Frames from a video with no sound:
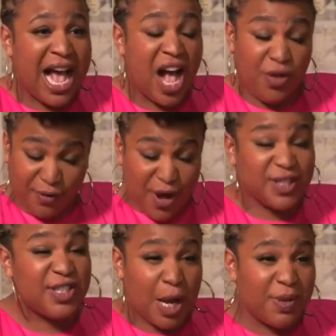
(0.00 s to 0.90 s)
and the
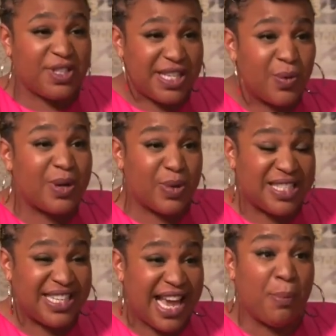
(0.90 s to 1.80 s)
first time that we
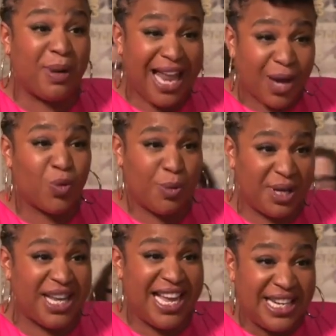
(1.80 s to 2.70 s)
see a black
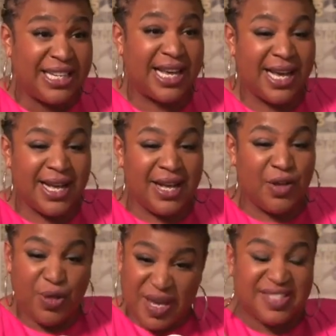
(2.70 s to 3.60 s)
woman in
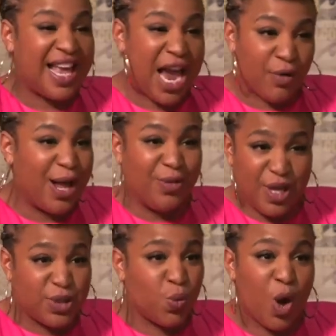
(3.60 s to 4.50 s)
this area and
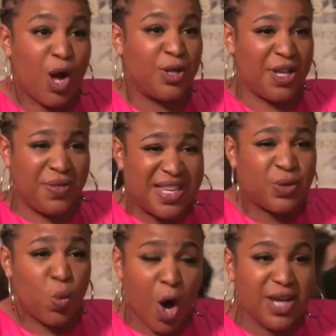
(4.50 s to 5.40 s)
this world and
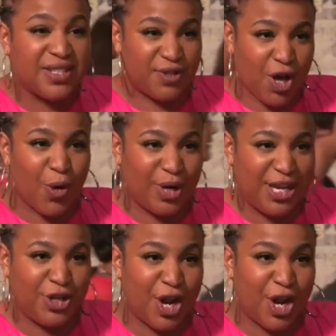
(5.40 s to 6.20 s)
these works of Tolkien.